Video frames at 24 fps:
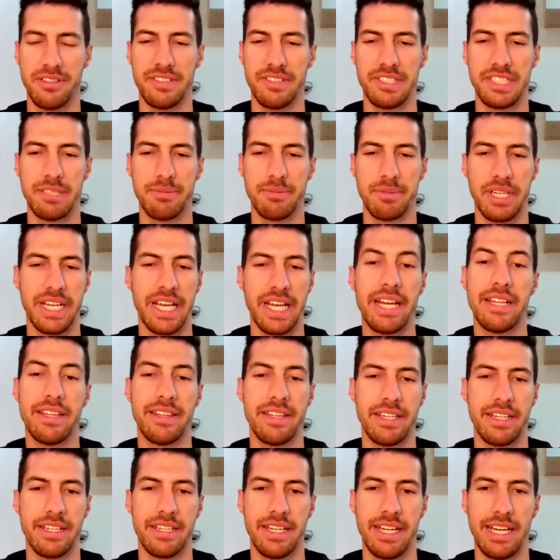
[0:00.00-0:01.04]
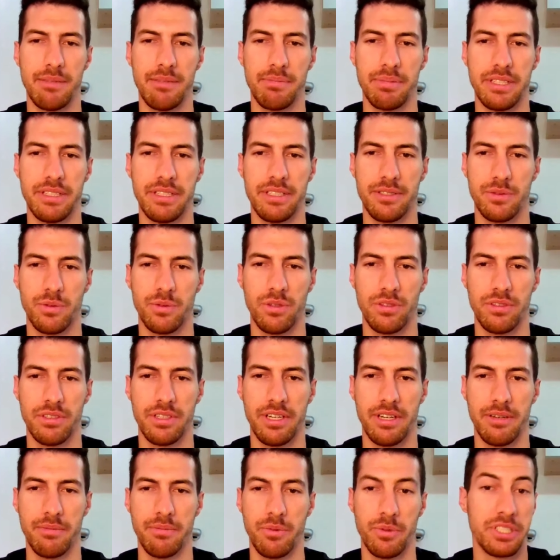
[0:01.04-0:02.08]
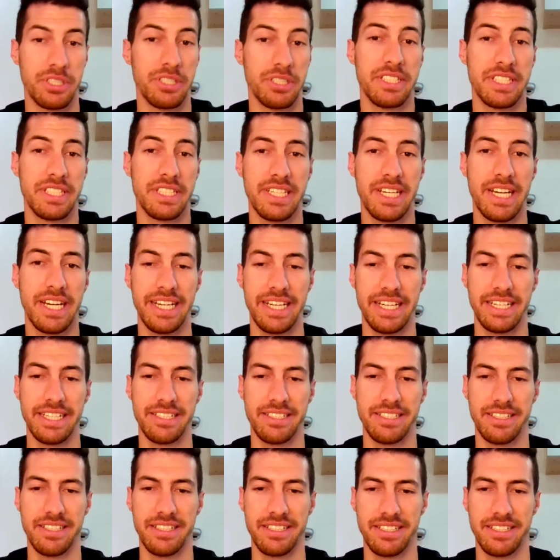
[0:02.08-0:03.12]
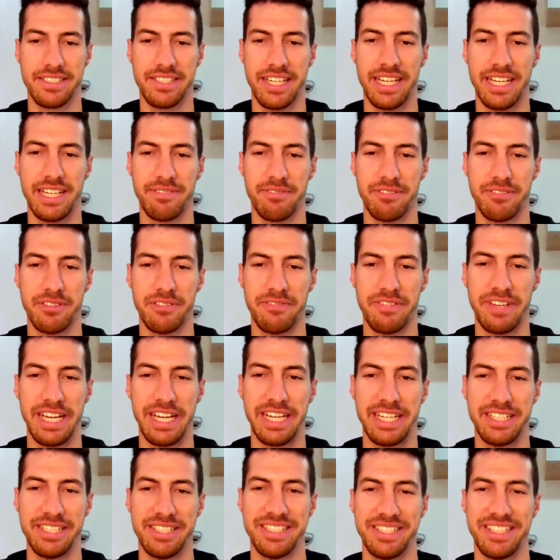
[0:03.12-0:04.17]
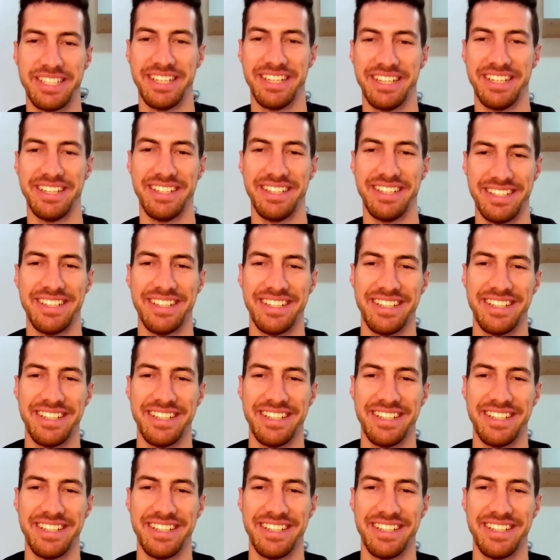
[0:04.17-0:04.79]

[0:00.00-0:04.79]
it seems like anything can happen this World Cup, which is exciting. It's exciting for the fans. Exciting.